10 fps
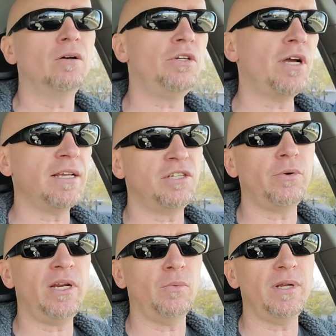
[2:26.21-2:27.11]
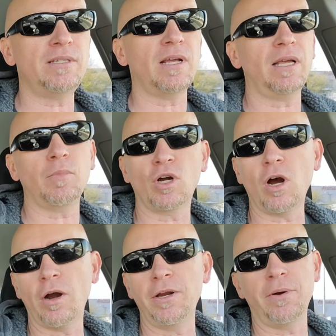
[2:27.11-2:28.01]
Do you guys do any reselling,
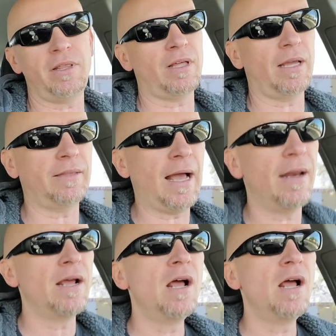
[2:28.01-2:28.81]
Mercari, or anything like that?